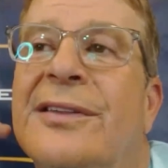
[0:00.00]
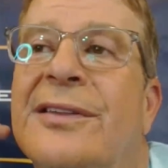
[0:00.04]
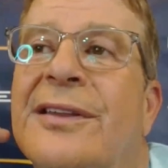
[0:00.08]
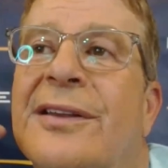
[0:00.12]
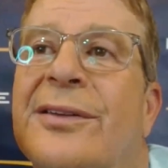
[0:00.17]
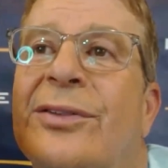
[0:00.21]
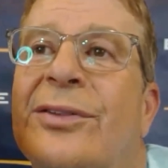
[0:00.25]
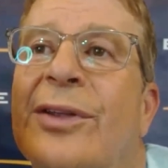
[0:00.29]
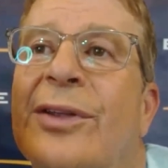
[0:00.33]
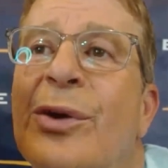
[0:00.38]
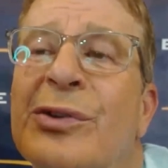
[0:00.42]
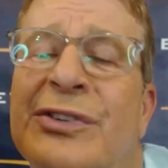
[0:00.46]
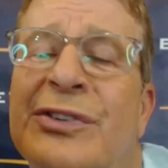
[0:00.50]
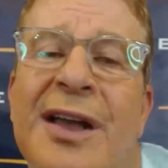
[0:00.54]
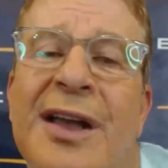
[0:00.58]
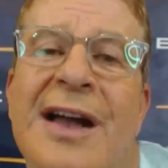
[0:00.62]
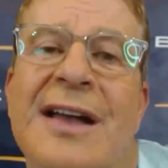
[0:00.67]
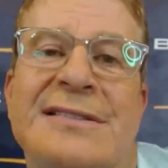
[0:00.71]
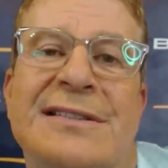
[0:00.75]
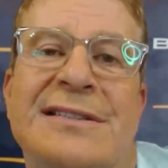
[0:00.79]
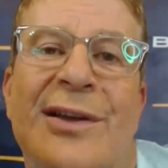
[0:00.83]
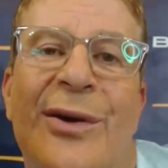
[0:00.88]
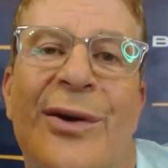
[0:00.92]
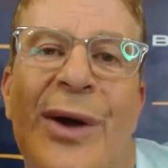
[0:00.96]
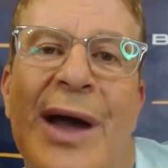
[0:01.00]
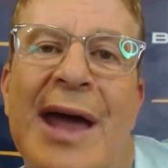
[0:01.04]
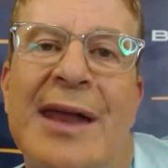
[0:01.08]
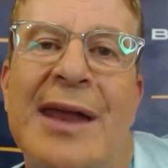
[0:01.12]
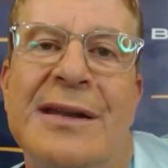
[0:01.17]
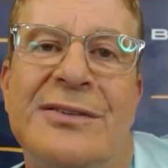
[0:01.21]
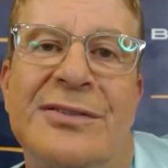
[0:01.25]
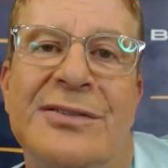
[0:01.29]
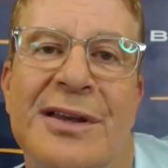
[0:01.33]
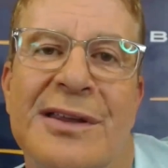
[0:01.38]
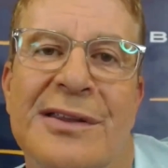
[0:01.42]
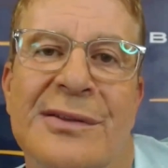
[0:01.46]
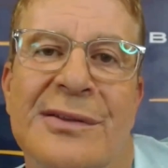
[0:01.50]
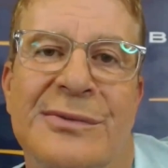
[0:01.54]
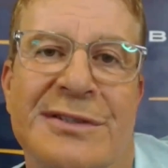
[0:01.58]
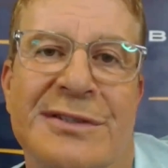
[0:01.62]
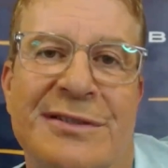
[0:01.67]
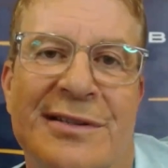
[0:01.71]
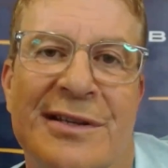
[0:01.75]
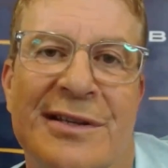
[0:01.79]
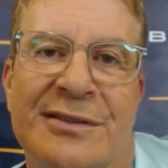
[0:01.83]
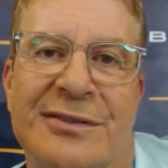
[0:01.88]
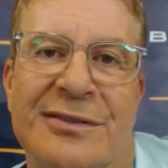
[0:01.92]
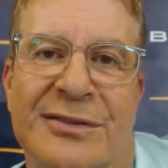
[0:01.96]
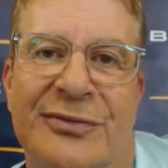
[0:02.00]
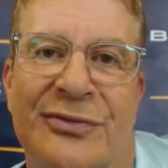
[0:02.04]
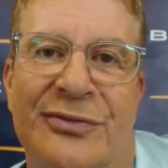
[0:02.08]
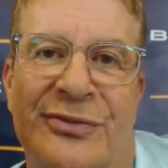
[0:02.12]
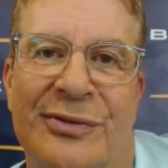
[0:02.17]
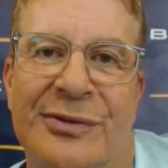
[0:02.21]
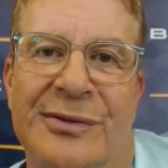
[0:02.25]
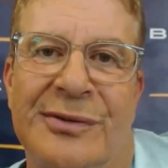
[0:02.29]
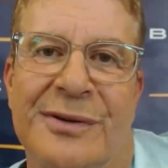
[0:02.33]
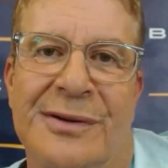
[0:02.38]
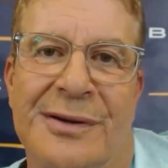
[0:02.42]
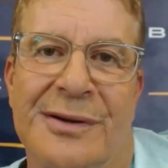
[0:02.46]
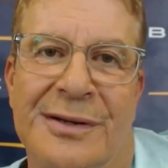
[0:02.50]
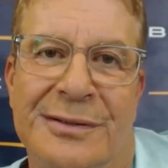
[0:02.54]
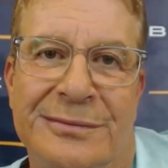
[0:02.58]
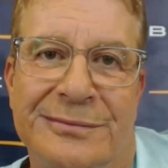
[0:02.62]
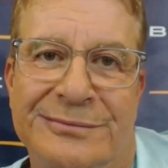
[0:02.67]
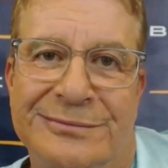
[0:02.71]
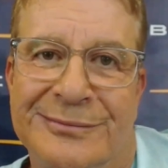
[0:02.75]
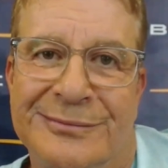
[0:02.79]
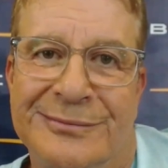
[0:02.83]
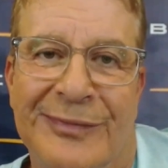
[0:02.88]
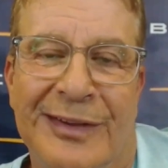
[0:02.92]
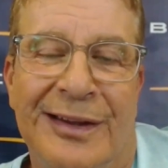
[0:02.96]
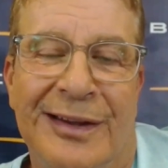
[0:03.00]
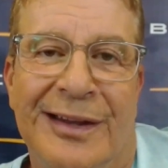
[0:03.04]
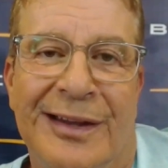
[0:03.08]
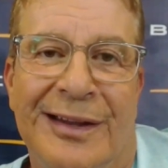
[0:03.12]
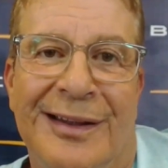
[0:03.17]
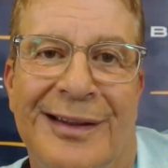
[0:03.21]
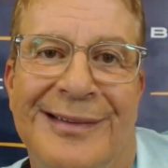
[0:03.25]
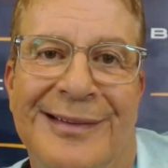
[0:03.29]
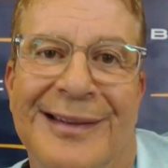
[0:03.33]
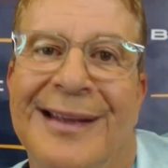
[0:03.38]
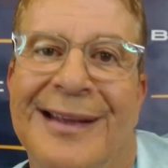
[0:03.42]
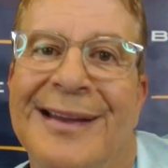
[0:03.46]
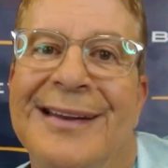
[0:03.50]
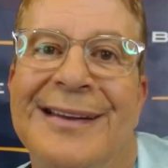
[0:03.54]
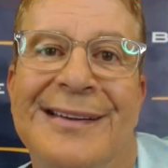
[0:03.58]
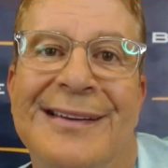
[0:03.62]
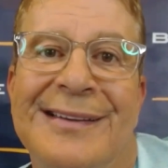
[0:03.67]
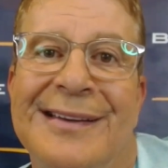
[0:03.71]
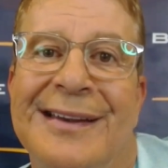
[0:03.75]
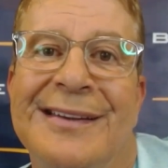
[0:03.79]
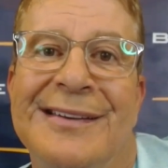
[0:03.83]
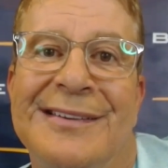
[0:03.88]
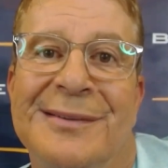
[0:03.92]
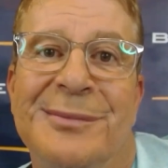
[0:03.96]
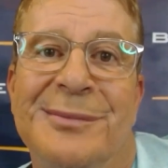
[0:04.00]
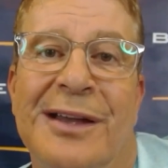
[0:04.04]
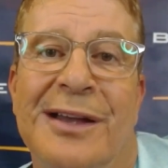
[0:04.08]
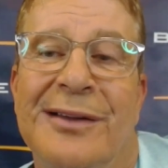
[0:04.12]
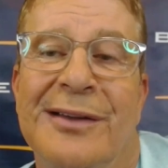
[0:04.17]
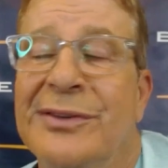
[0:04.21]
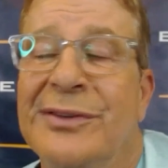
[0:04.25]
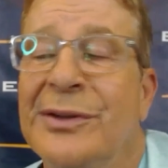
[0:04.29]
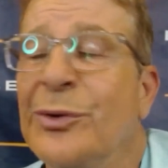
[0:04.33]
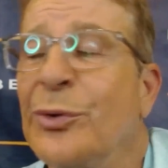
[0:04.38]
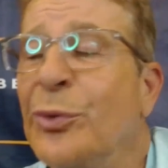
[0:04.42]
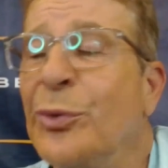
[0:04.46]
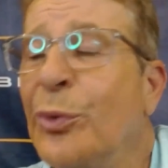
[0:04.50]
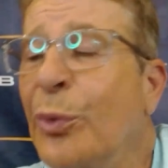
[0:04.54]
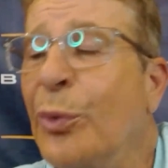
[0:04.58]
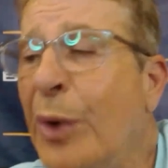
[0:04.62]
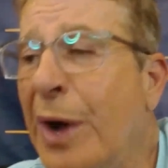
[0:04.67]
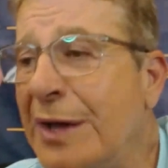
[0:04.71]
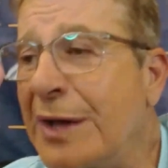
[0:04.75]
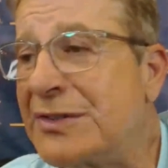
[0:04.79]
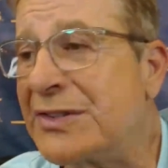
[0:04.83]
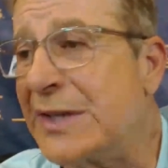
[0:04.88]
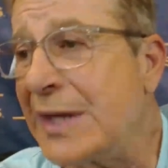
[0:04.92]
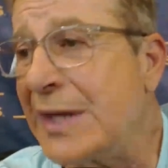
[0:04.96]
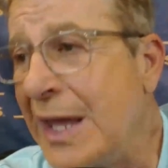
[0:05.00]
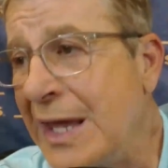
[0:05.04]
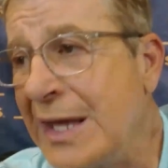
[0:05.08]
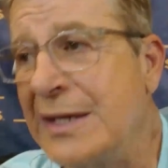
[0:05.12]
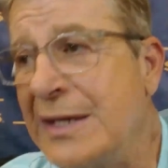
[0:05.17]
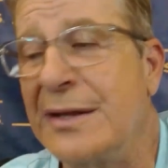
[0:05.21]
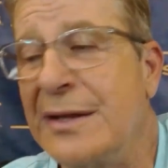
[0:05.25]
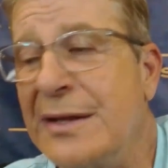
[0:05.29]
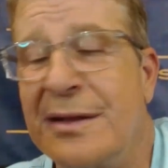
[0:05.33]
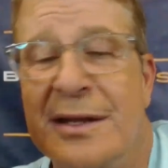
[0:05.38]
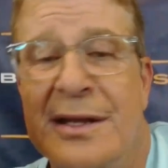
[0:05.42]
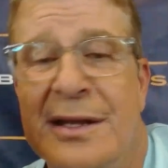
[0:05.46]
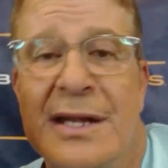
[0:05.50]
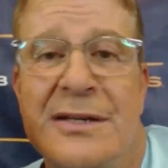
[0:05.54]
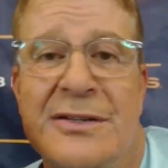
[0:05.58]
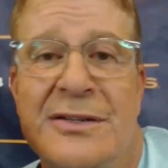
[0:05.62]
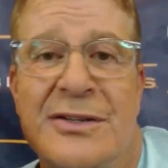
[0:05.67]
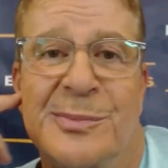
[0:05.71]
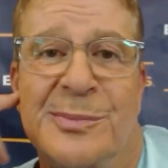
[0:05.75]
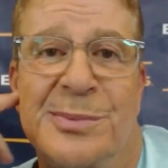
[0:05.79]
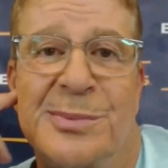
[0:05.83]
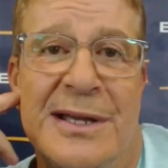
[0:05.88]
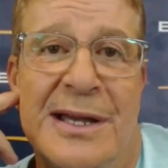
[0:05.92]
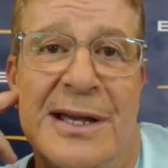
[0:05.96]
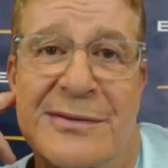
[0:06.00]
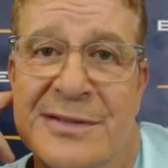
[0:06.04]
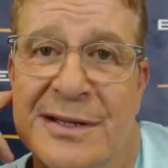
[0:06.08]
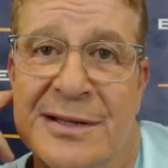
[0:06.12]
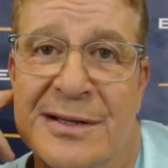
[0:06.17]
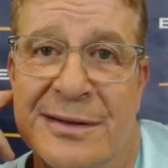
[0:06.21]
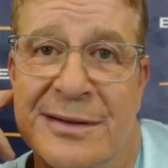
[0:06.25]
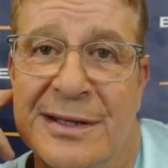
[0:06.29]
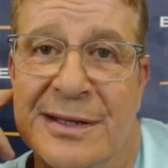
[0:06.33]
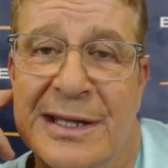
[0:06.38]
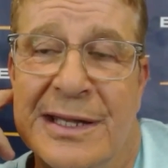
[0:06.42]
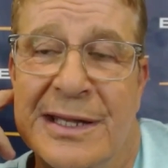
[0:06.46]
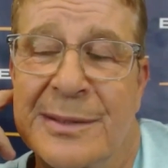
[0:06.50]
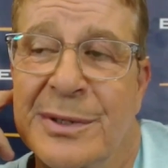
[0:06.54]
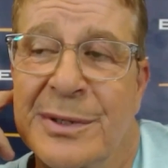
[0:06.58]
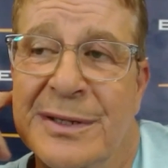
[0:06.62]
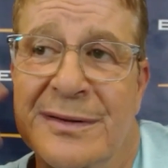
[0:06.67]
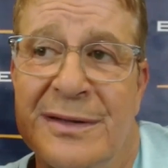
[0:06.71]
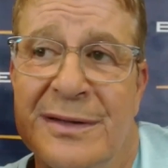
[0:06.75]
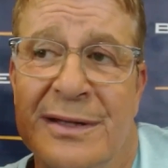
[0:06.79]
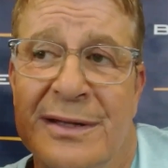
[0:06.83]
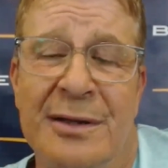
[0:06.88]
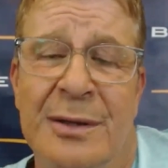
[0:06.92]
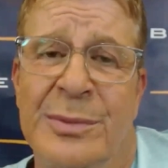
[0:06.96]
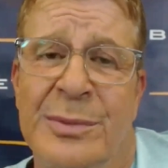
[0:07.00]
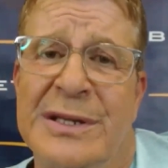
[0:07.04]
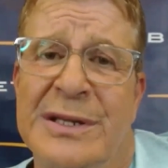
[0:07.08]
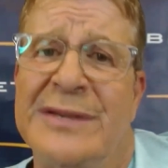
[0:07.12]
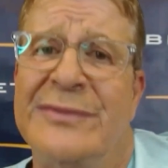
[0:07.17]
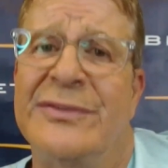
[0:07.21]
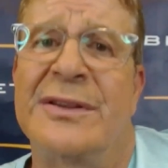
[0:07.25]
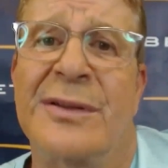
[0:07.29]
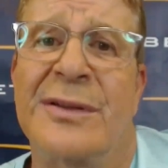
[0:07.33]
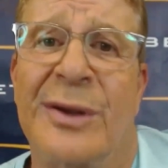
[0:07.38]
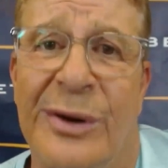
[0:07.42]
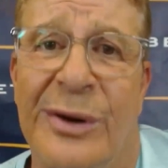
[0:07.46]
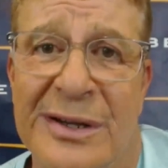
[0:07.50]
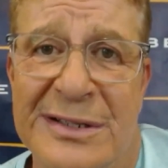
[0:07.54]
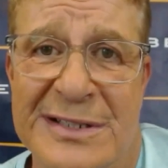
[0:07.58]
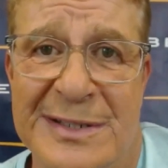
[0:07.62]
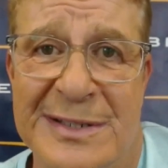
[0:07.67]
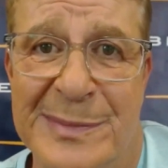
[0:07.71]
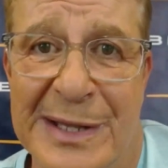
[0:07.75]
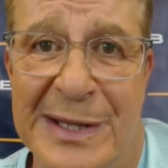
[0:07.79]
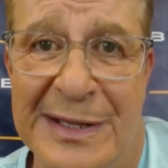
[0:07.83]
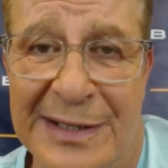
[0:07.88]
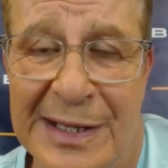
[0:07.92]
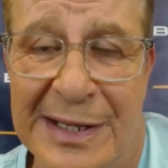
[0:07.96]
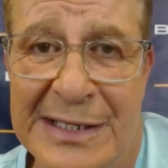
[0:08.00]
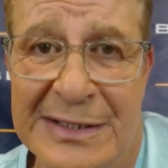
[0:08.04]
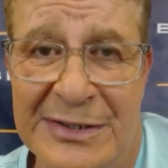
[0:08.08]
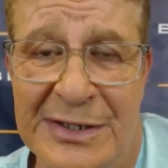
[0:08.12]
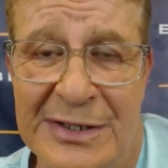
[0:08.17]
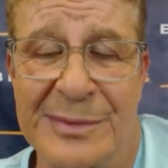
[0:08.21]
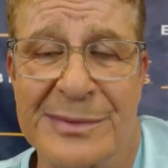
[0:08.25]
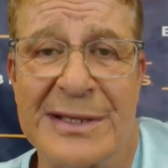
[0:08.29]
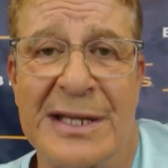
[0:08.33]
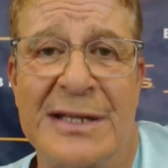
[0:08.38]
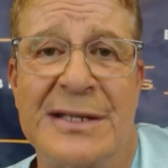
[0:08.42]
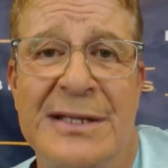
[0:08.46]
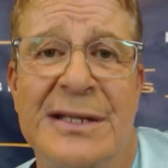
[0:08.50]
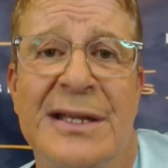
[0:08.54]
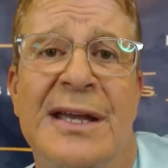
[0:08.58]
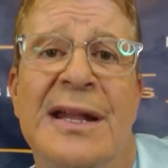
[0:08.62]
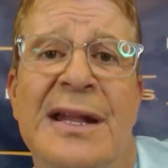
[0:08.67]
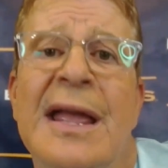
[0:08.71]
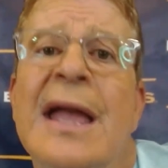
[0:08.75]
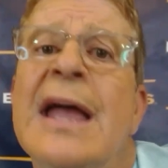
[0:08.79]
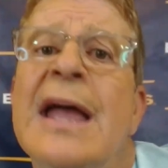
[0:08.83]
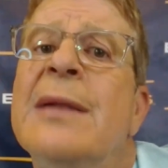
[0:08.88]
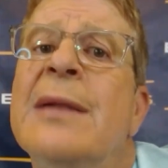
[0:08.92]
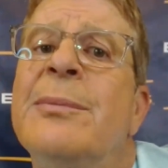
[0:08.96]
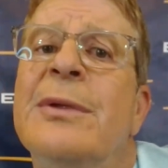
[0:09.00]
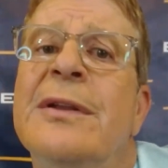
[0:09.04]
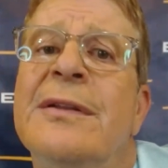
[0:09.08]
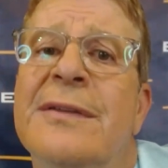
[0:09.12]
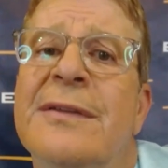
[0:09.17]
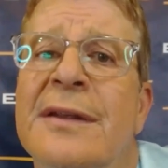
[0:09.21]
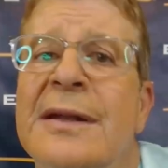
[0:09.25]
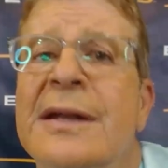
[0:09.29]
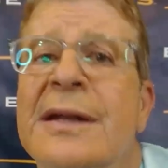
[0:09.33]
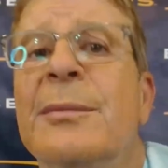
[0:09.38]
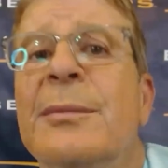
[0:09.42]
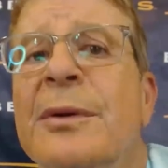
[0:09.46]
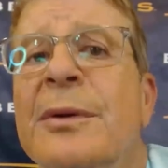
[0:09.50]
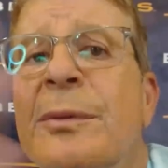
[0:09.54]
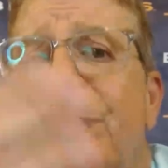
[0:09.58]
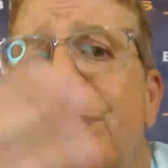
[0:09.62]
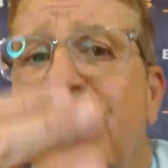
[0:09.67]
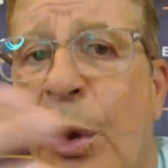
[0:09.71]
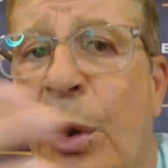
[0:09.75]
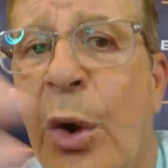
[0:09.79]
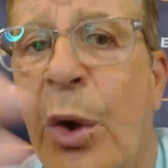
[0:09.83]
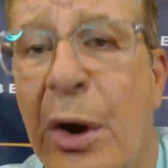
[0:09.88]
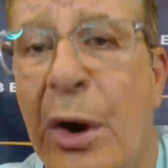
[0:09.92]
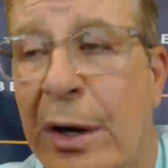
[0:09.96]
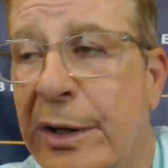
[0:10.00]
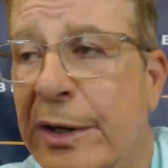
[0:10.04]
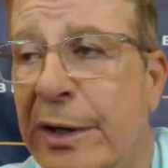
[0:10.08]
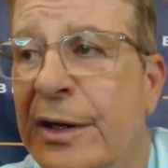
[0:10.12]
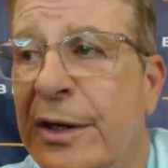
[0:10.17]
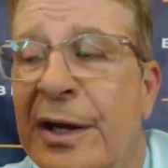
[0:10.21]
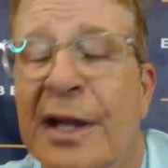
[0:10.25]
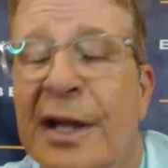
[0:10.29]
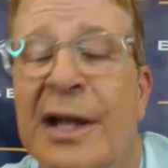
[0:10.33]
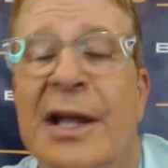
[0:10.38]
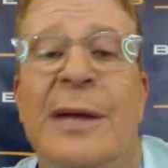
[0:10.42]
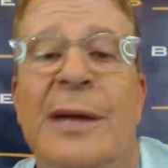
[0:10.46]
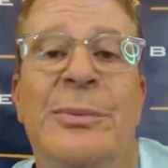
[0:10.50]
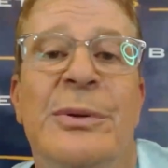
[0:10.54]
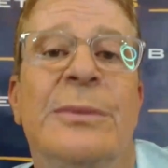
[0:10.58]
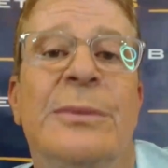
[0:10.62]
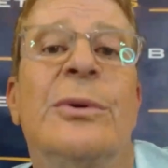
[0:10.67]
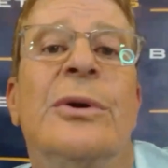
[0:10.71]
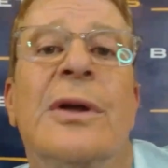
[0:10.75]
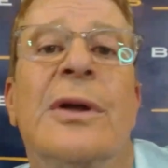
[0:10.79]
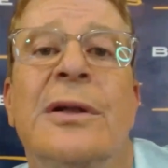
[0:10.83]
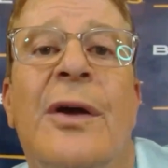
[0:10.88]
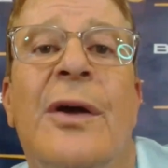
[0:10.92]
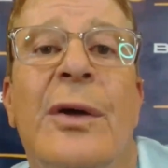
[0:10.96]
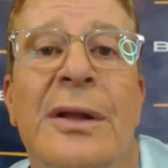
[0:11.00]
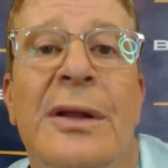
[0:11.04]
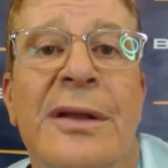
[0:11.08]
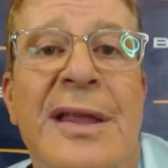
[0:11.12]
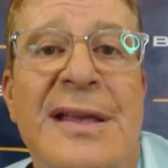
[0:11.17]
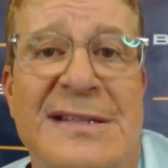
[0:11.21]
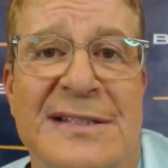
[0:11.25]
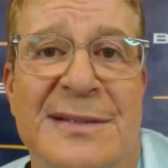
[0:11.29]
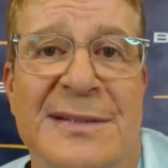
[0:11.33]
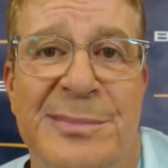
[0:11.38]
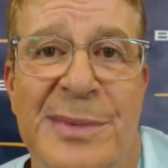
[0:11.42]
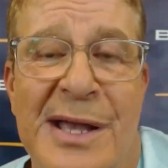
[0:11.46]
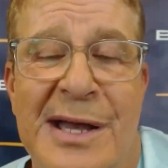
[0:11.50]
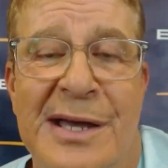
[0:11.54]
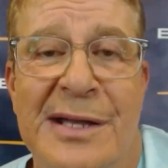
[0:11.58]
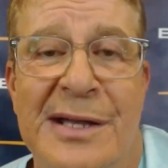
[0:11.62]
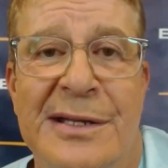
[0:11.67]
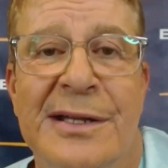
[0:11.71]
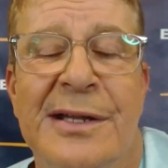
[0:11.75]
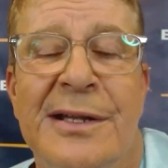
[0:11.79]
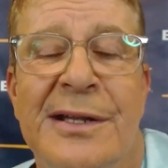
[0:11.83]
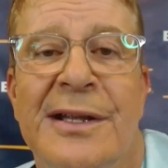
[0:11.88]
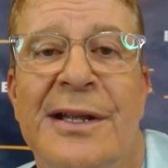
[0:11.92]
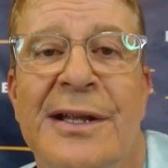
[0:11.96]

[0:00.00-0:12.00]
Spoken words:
Those guys go at each other with such a furor. That is, I mean, have you watched any of the NHL playoffs? I don't think anybody did. Nobody even talks about the NHL. Now you got Edmonton and Florida, and people are going to talk less about it.